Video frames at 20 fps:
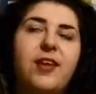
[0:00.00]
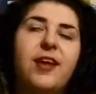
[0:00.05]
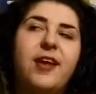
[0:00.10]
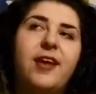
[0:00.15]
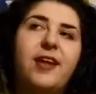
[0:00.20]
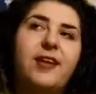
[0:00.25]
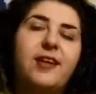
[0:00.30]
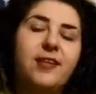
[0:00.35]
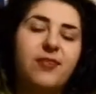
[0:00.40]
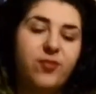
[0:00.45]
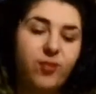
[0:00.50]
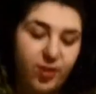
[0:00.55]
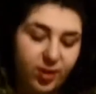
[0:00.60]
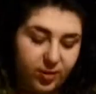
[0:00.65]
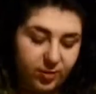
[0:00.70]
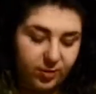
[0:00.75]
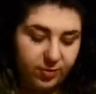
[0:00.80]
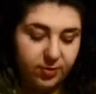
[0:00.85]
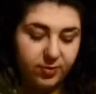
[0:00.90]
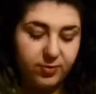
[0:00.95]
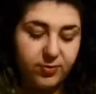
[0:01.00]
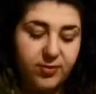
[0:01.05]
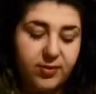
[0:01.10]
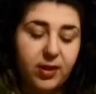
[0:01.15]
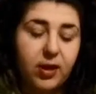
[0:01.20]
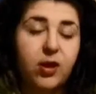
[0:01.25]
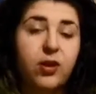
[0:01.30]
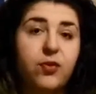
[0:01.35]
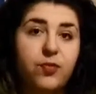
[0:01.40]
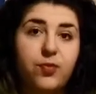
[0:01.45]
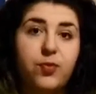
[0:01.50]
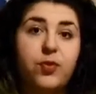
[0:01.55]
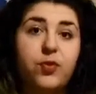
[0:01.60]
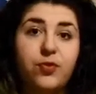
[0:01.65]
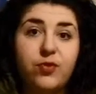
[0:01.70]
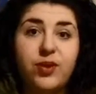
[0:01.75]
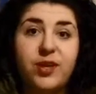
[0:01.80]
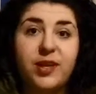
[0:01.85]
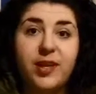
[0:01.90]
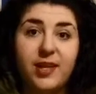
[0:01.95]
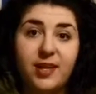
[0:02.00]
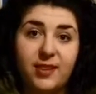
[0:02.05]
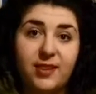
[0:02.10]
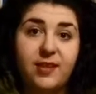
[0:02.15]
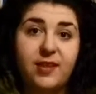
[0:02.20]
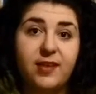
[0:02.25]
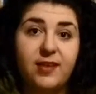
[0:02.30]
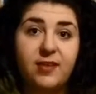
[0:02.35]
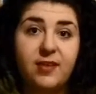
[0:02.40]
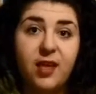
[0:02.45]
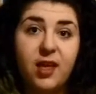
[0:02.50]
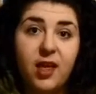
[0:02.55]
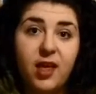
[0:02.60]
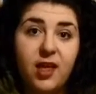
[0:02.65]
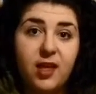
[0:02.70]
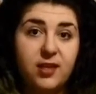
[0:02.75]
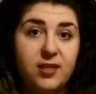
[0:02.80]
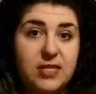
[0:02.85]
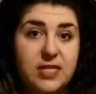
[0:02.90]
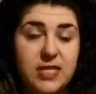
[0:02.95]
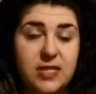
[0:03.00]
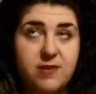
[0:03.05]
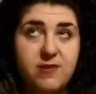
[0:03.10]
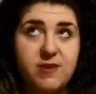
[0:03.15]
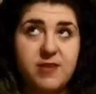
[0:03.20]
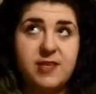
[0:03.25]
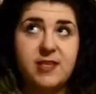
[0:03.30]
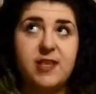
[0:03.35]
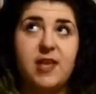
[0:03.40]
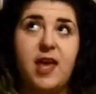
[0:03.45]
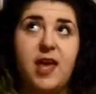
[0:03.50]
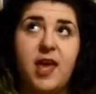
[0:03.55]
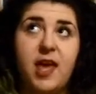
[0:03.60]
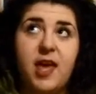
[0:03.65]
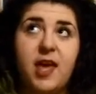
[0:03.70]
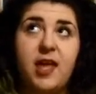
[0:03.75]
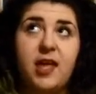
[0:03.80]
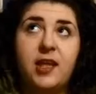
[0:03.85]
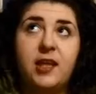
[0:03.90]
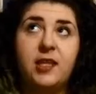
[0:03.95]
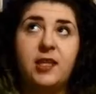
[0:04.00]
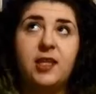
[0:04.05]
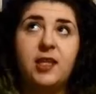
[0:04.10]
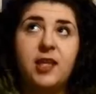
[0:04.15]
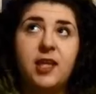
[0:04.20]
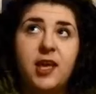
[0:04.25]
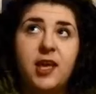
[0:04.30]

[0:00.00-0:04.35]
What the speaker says: and in general there is a lot of music in this series, and